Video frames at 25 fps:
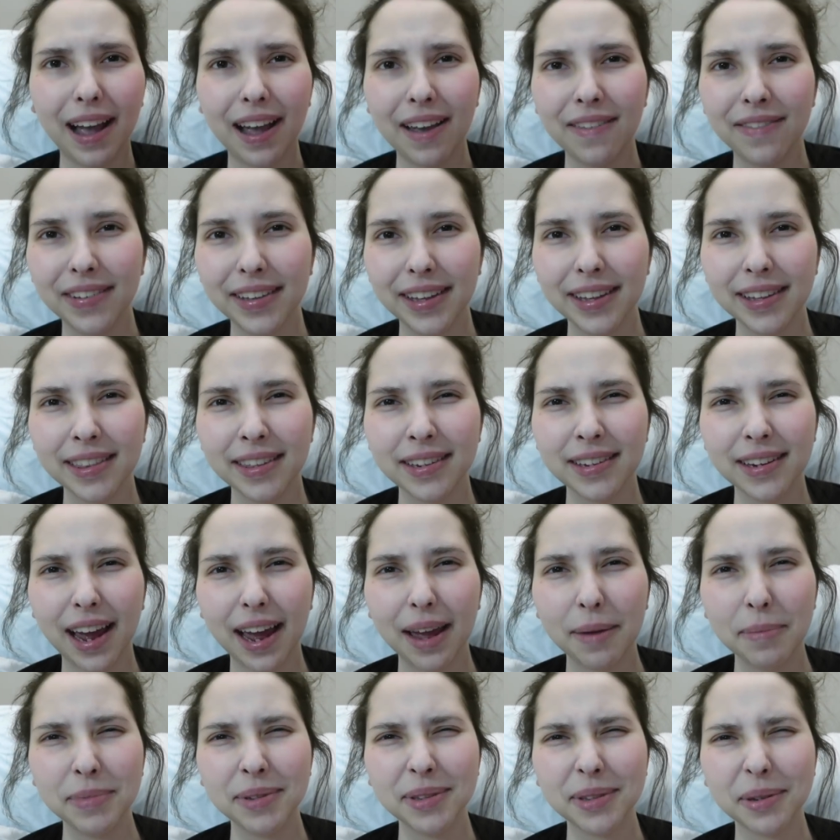I feel like the
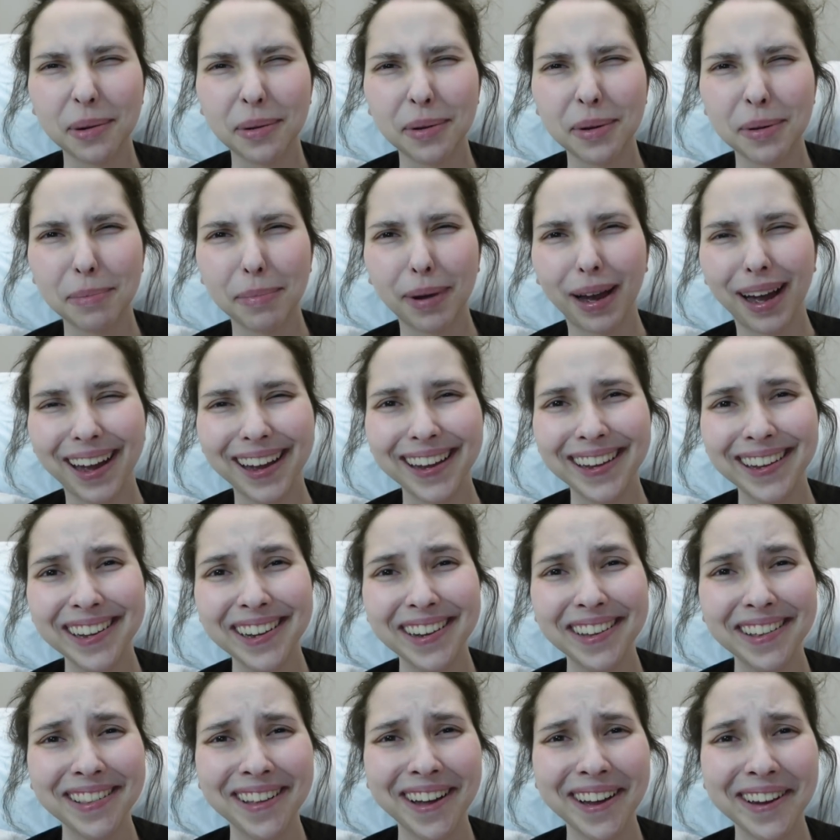time is going
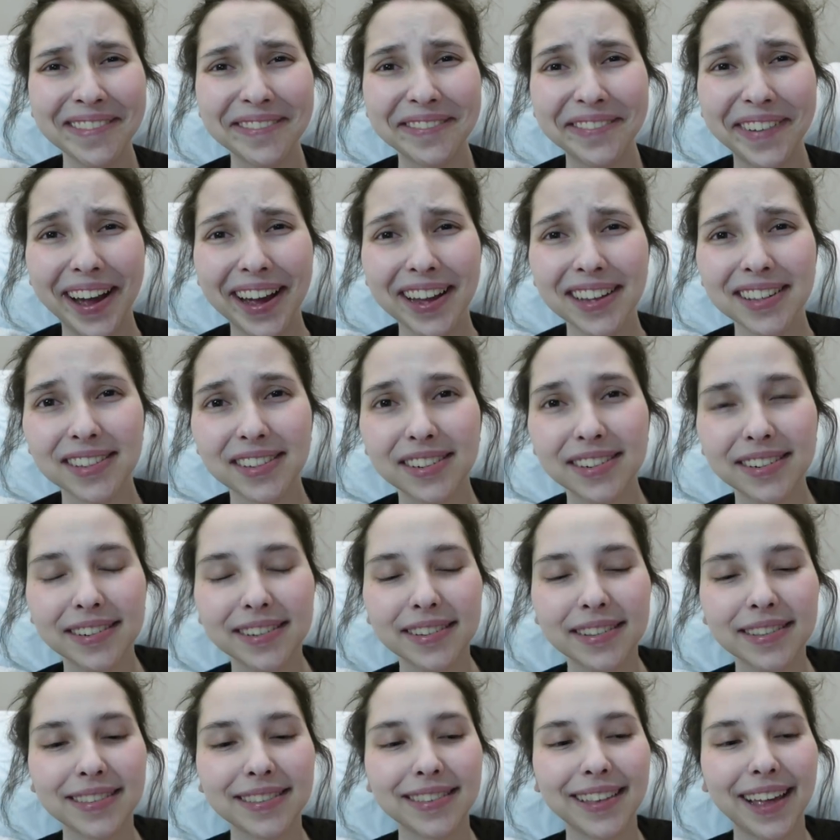by a lot
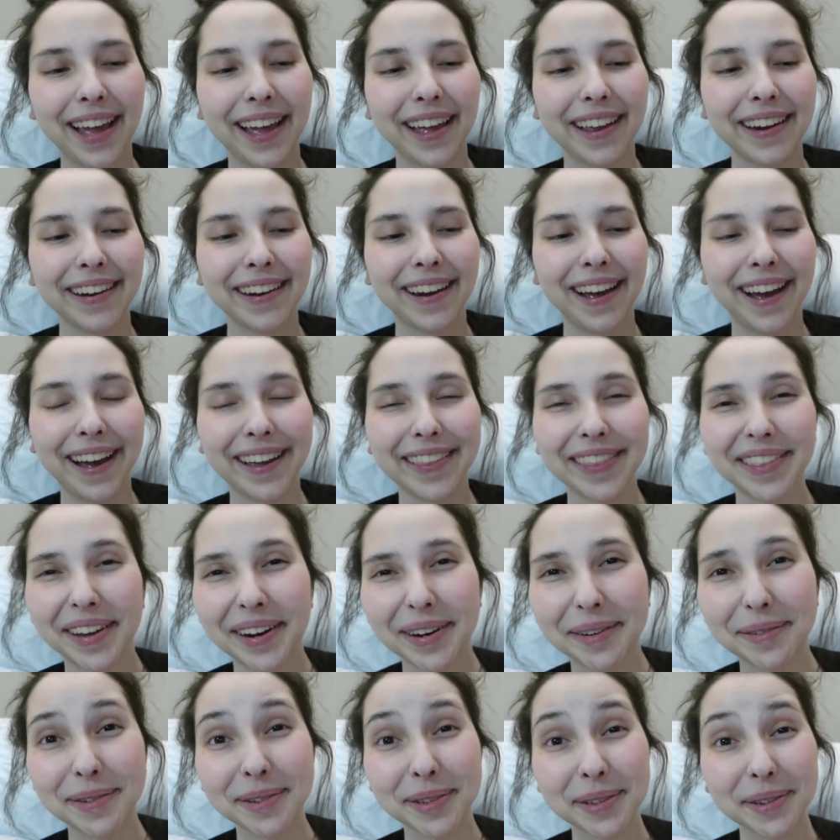faster than I
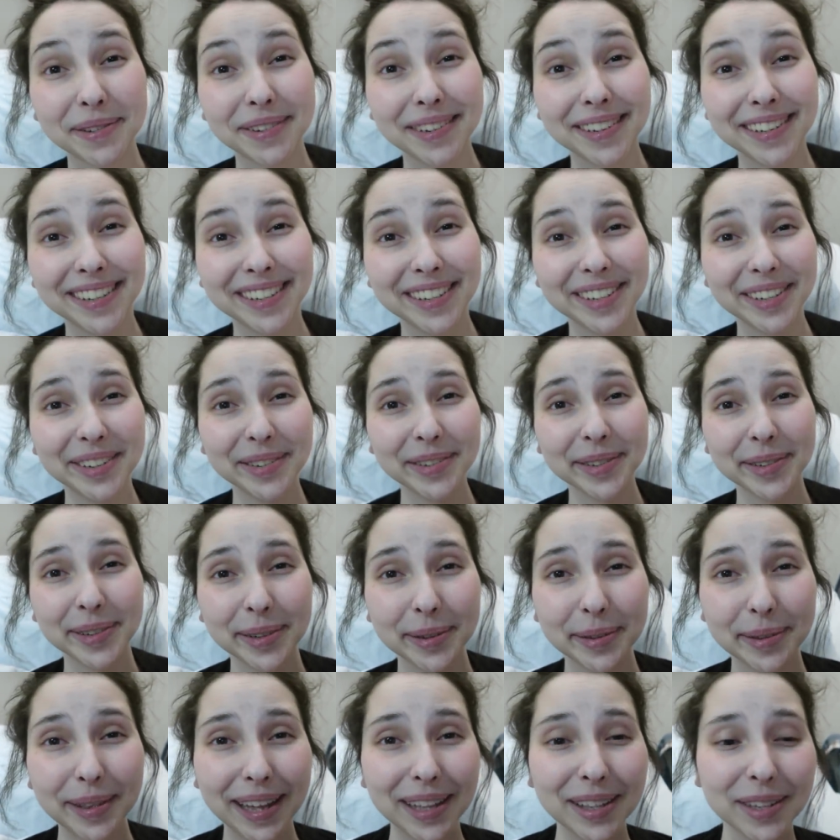thought it was going to,
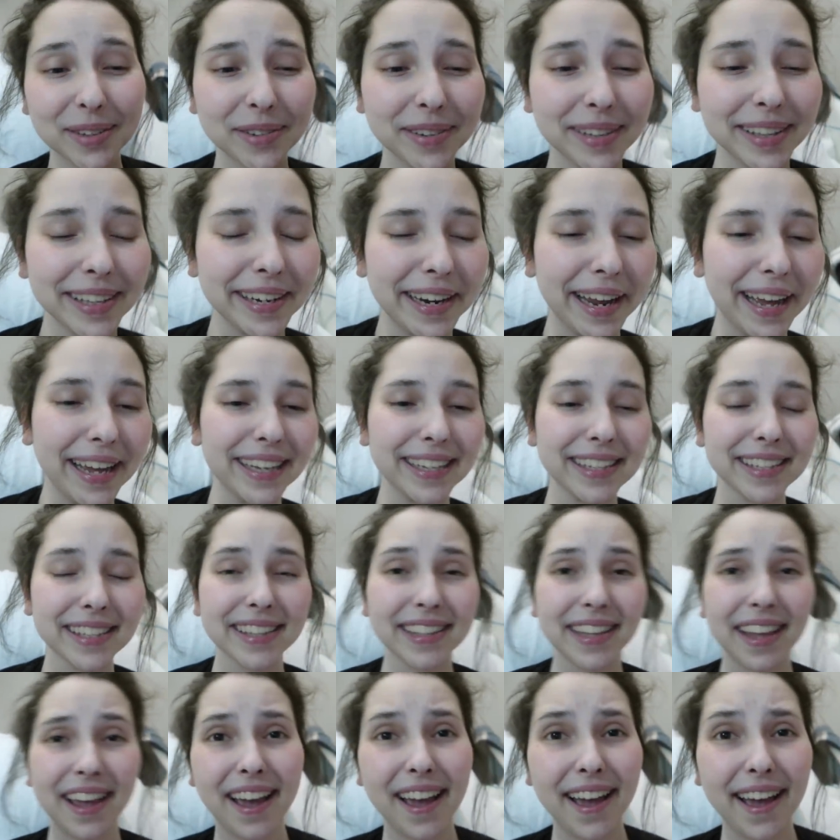so that's really nice.
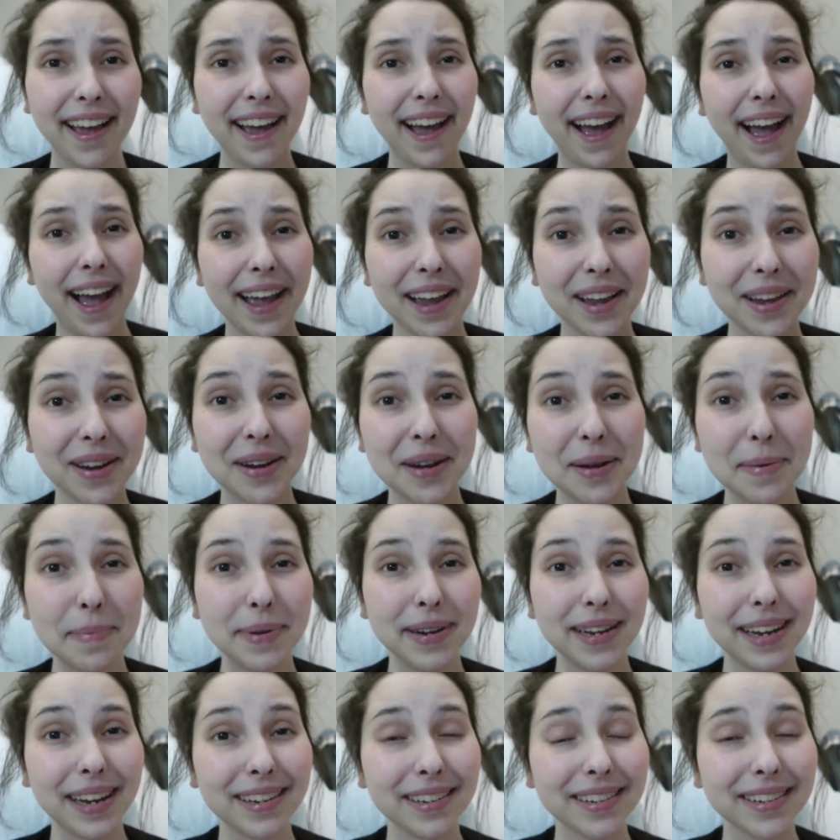I could
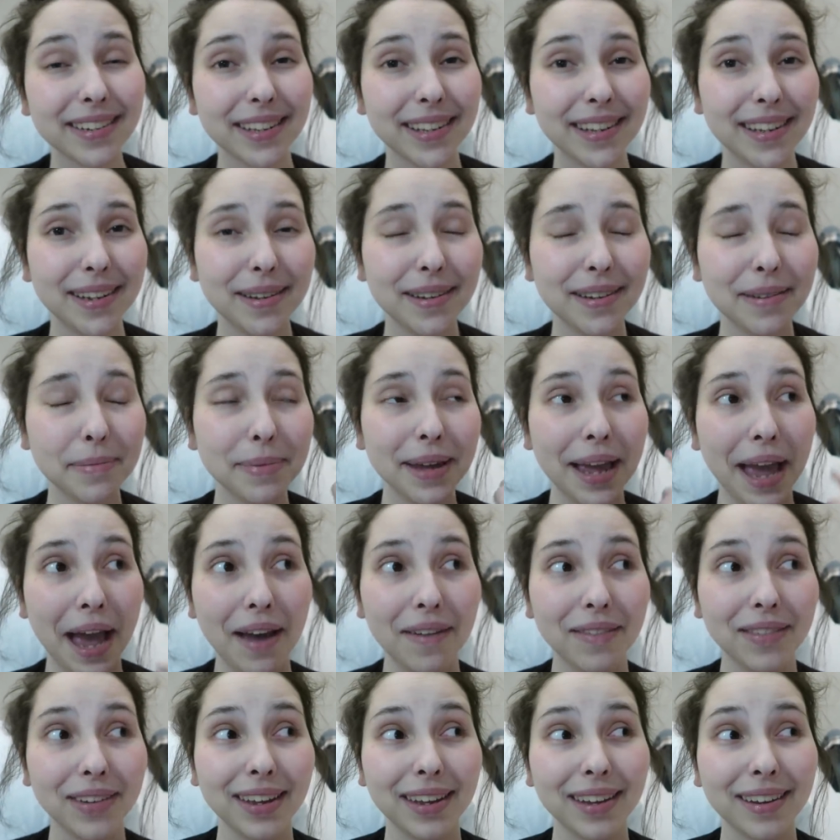potentially be
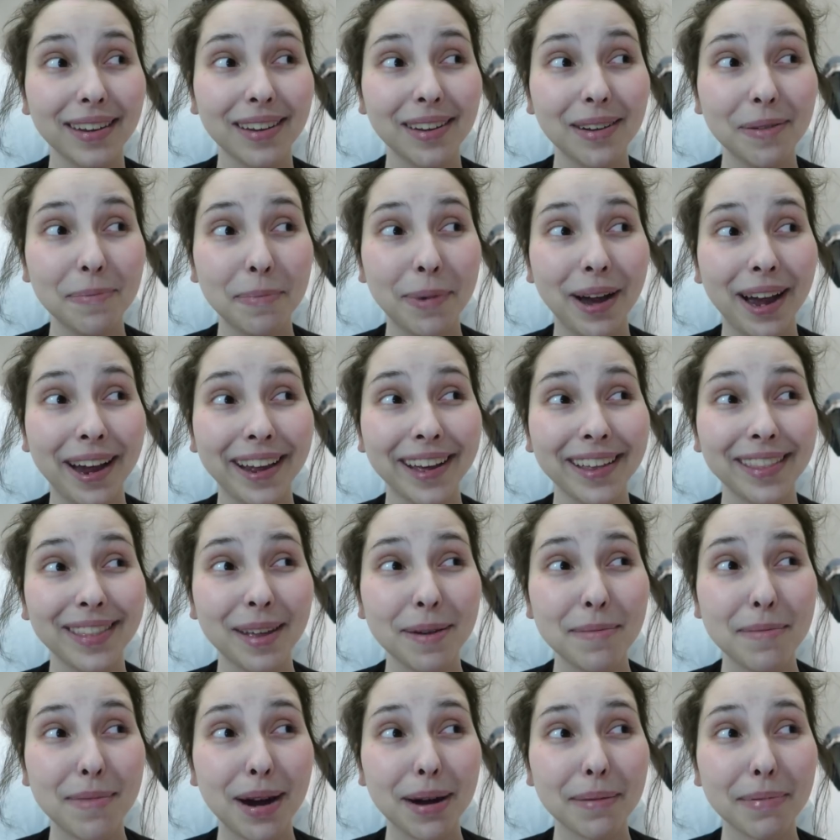having my
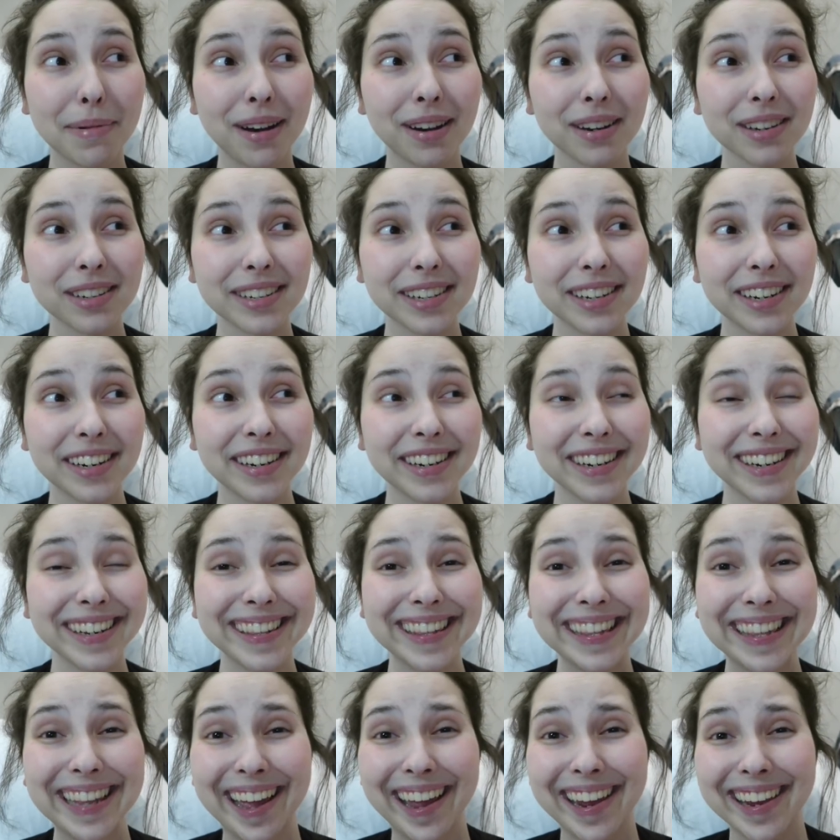lumbar puncture
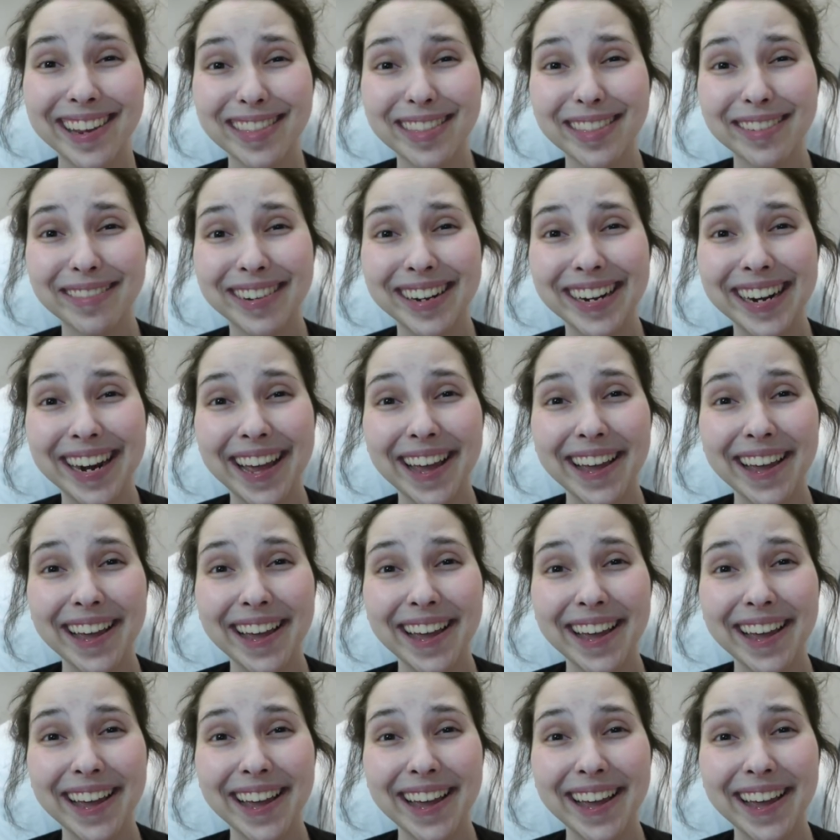in like three